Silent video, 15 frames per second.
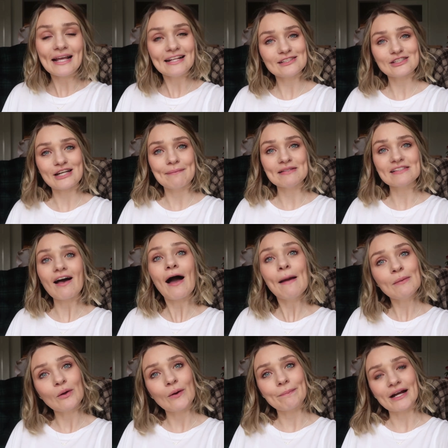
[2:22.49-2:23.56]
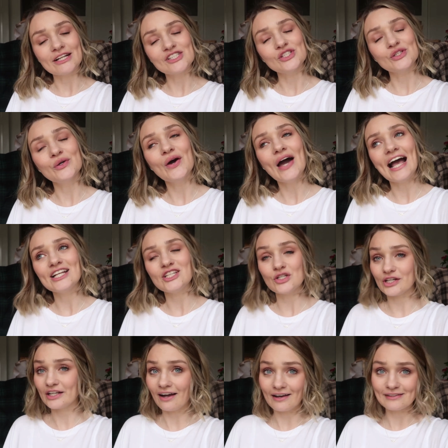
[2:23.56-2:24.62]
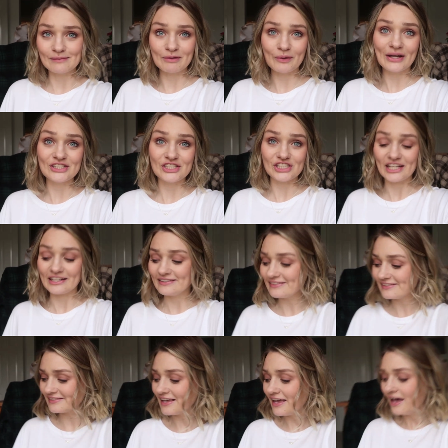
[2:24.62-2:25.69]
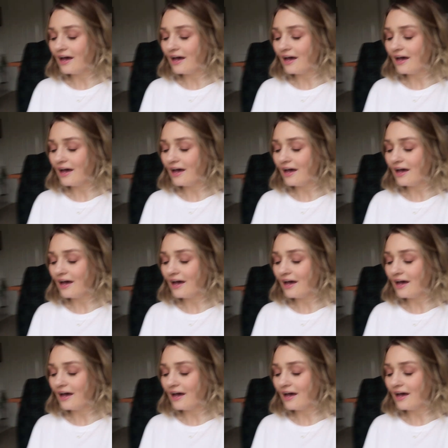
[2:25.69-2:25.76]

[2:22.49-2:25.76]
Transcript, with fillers: My Instagram is I'm Laura Bradshaw and you can ask me questions.